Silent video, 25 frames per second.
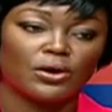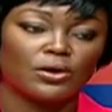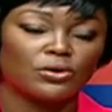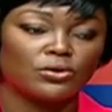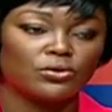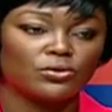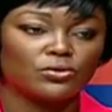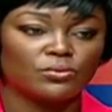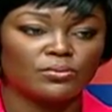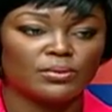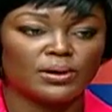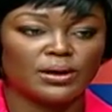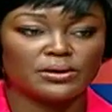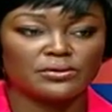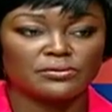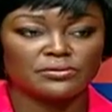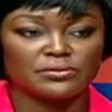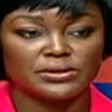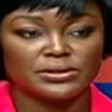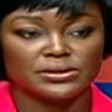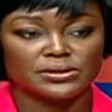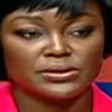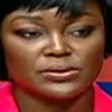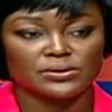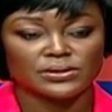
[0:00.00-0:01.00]
Human
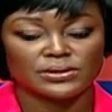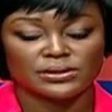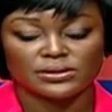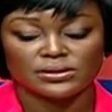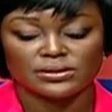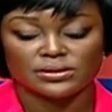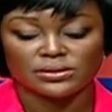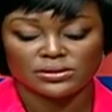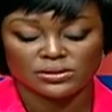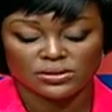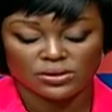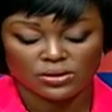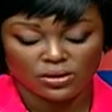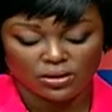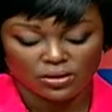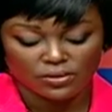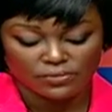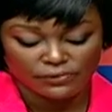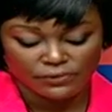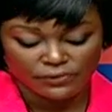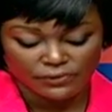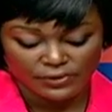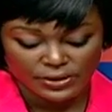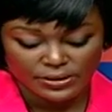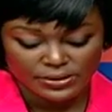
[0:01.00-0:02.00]
Resources
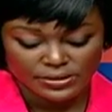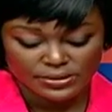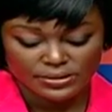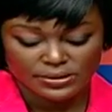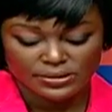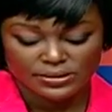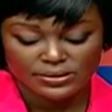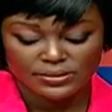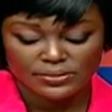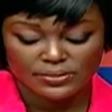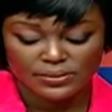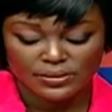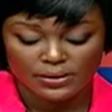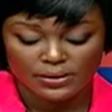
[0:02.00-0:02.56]
Conference.